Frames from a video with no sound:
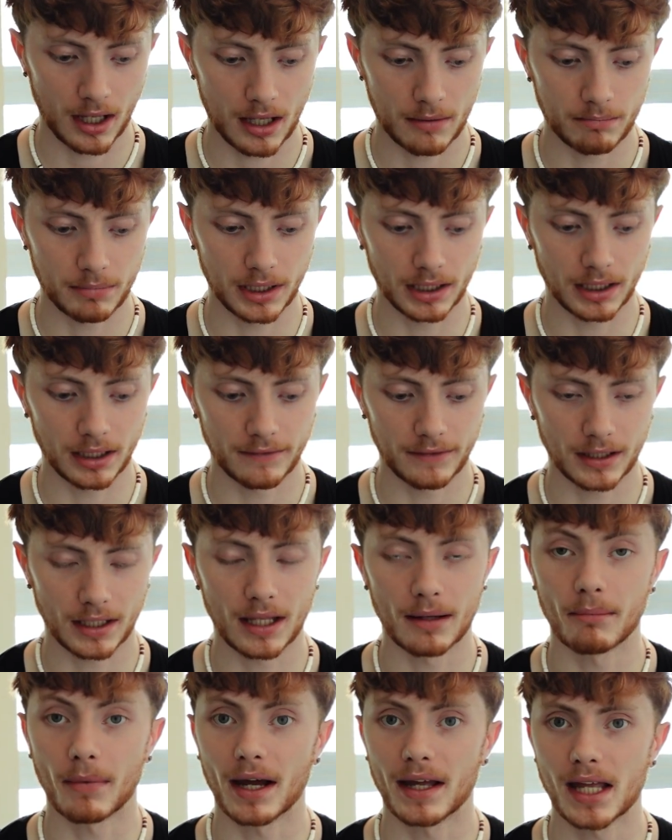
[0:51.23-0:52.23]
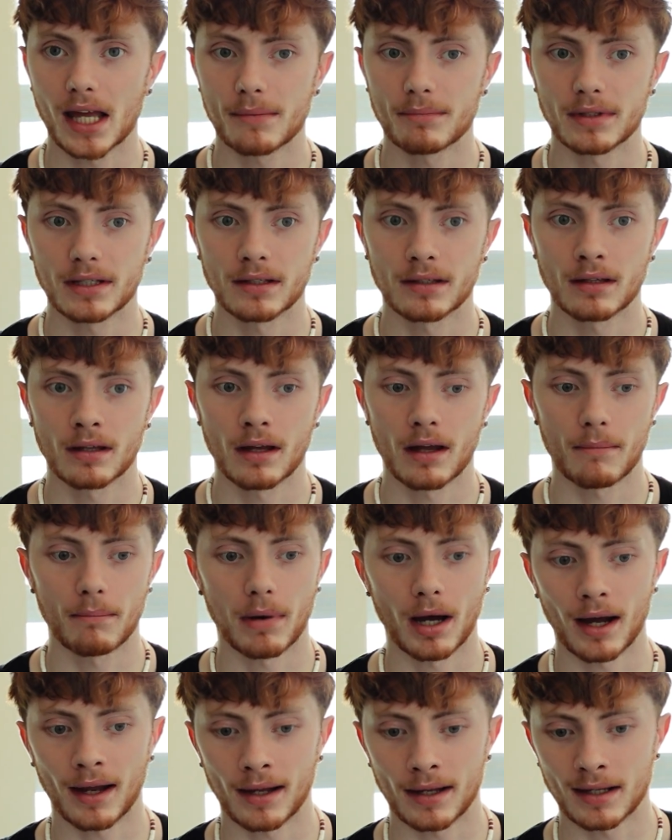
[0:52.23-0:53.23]
be living in Miami
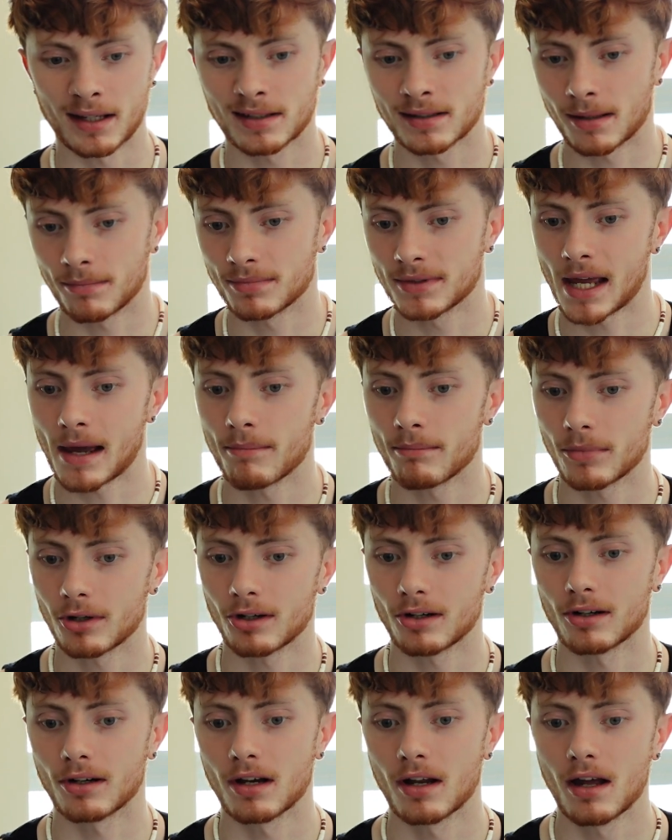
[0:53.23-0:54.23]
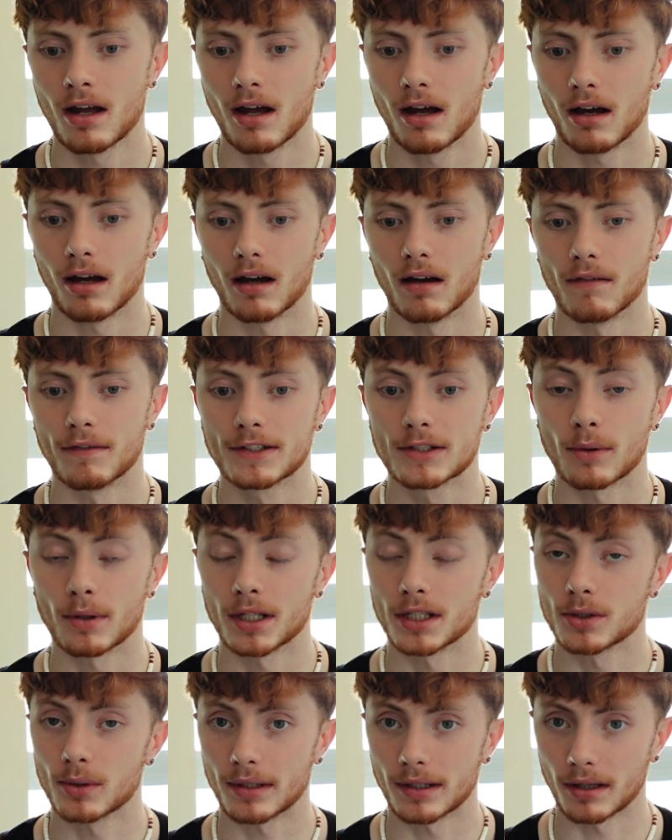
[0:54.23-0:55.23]
by September of
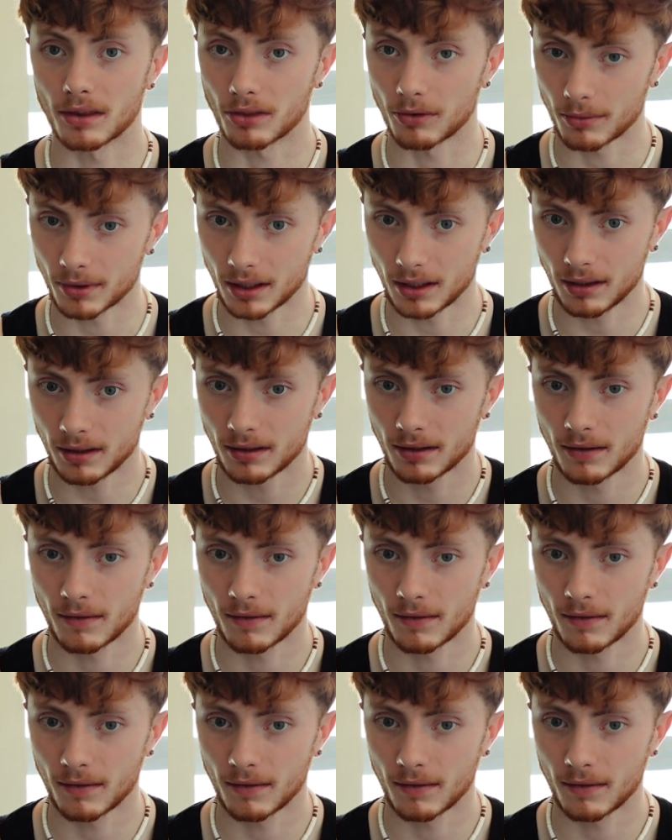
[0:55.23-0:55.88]
2023.